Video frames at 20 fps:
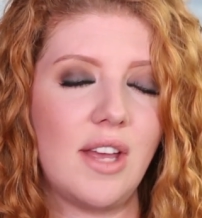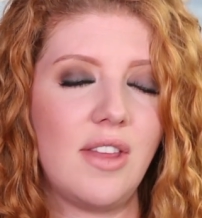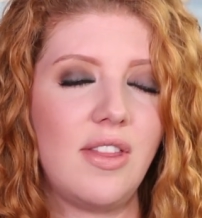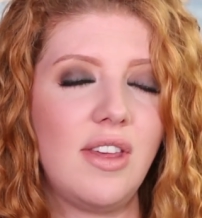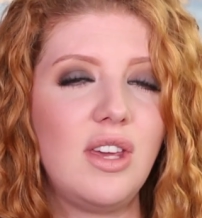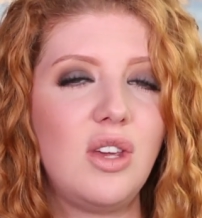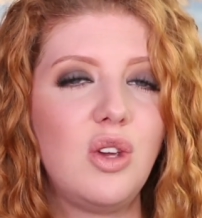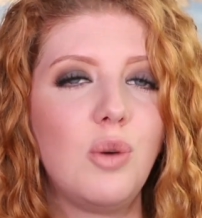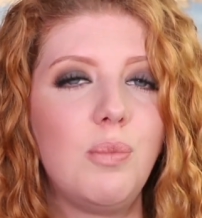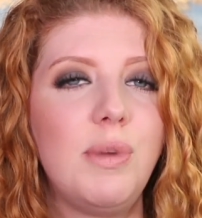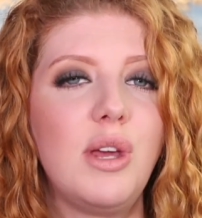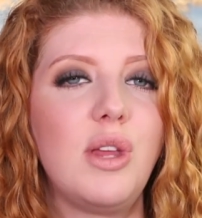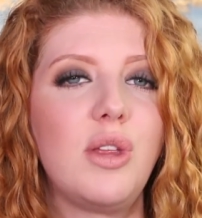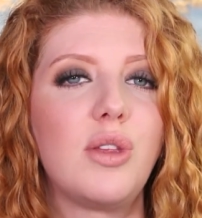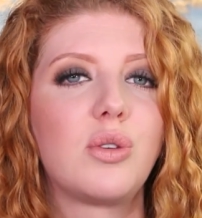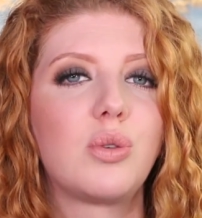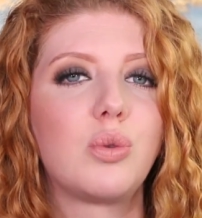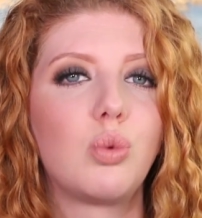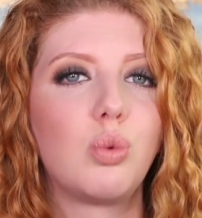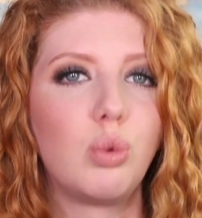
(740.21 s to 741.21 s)
I think you'll be
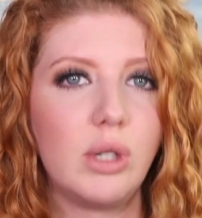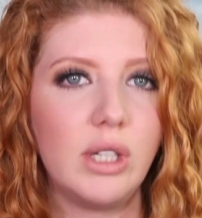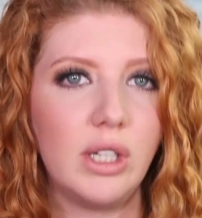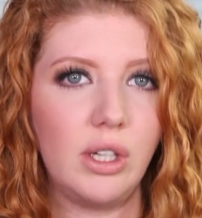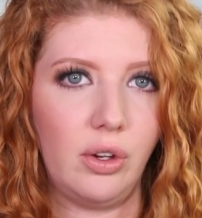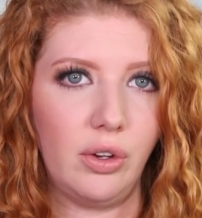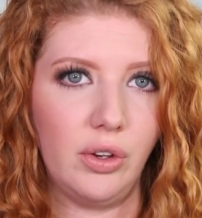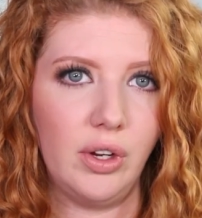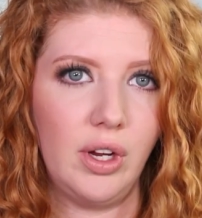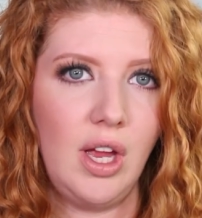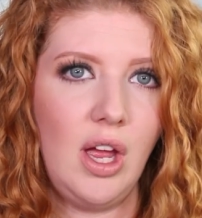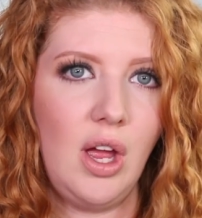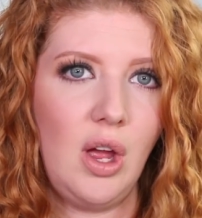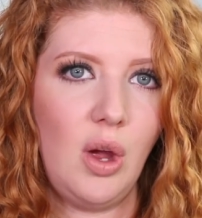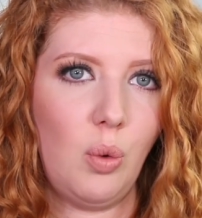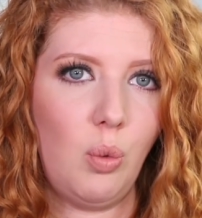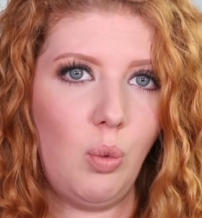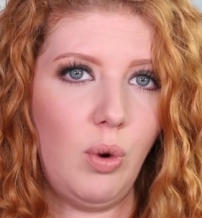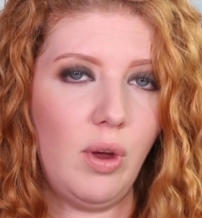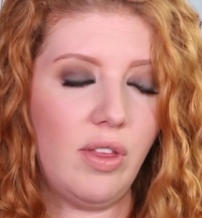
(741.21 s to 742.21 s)
thrilled
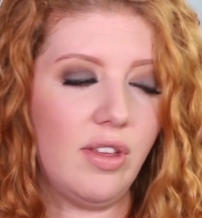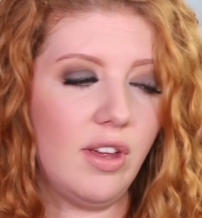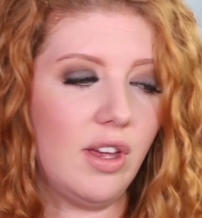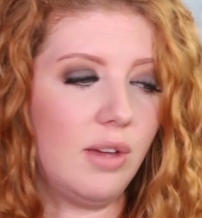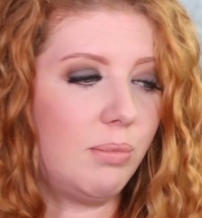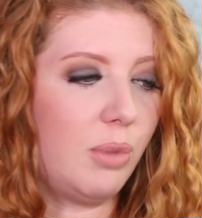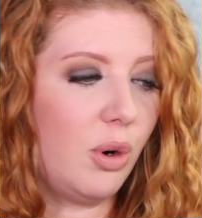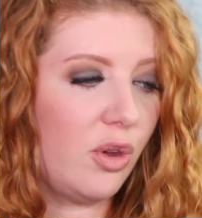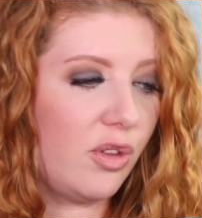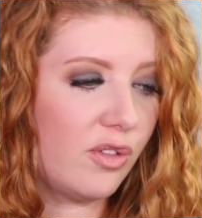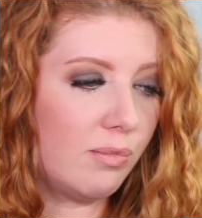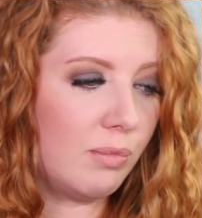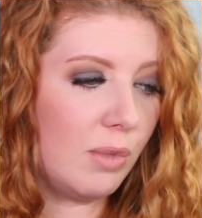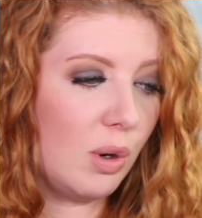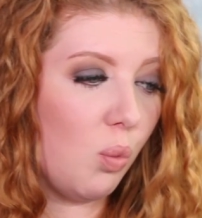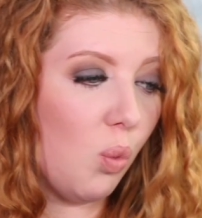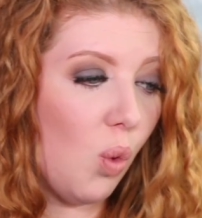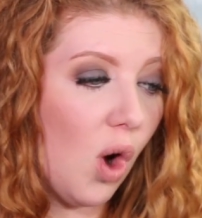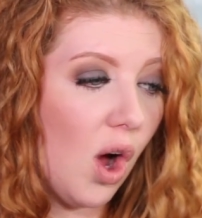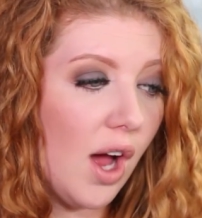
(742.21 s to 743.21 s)
with it, both from
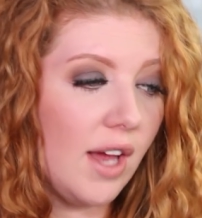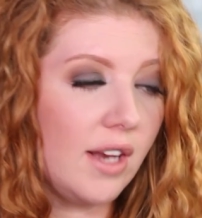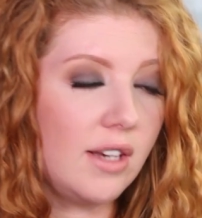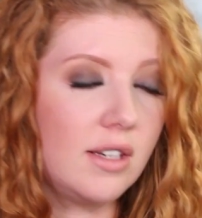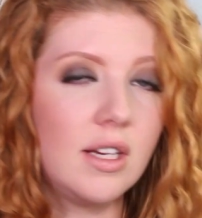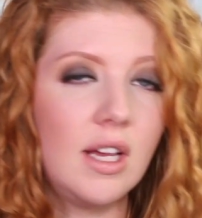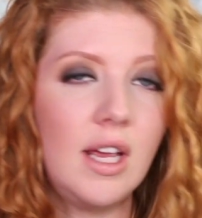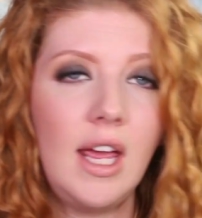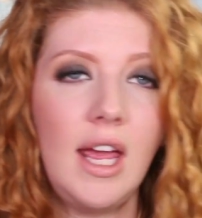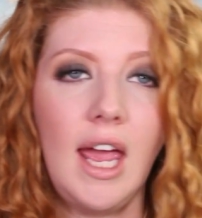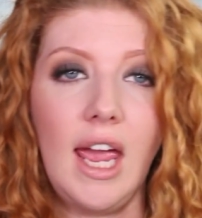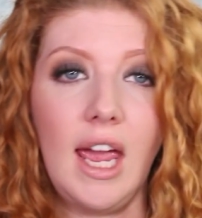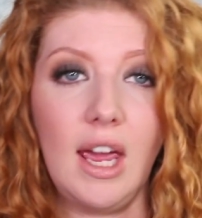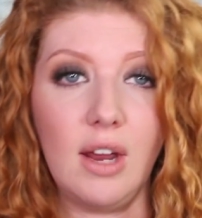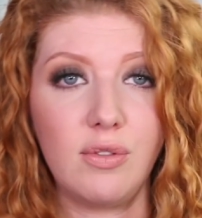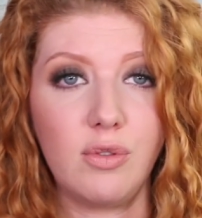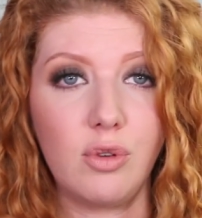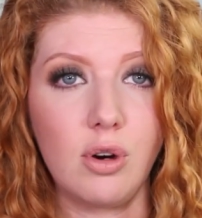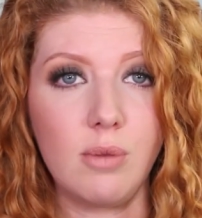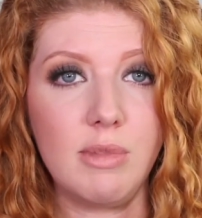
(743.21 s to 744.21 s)
a wand
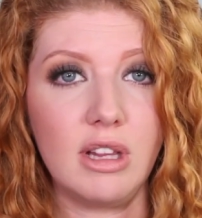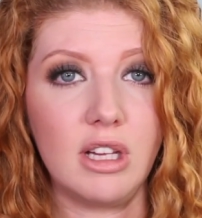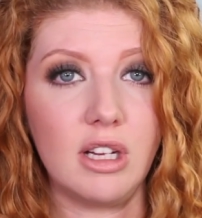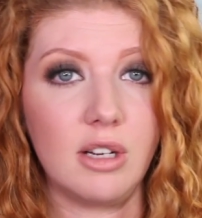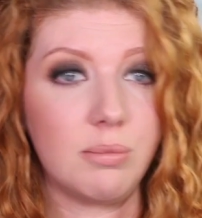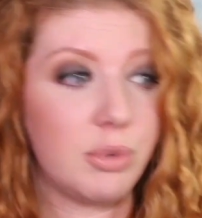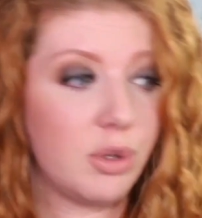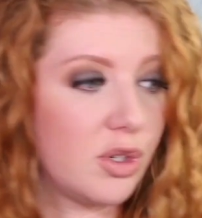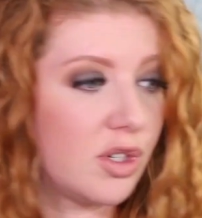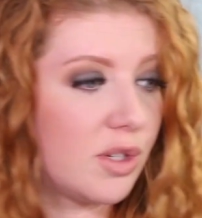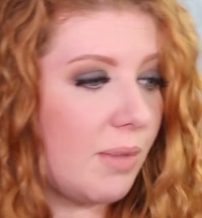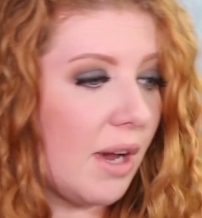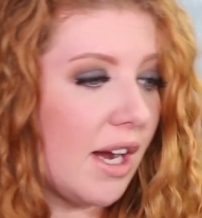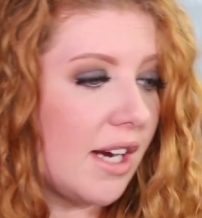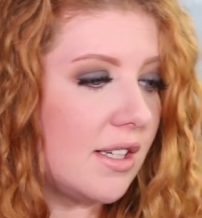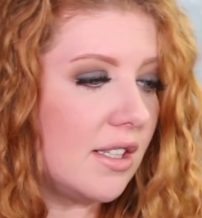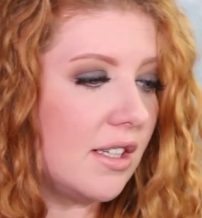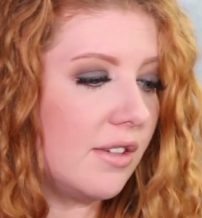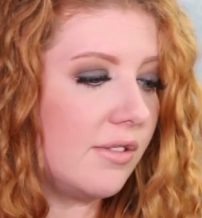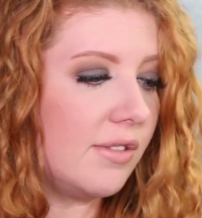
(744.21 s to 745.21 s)
and formula
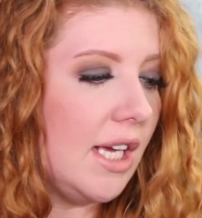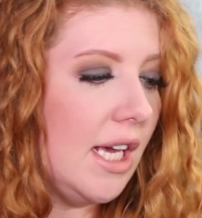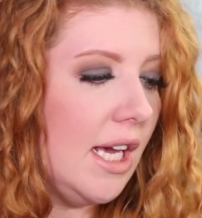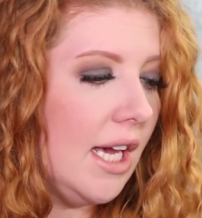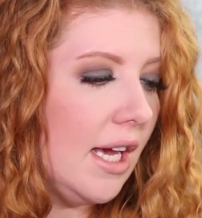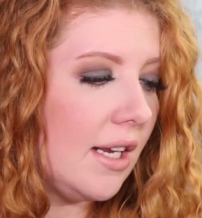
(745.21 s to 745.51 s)
perspective.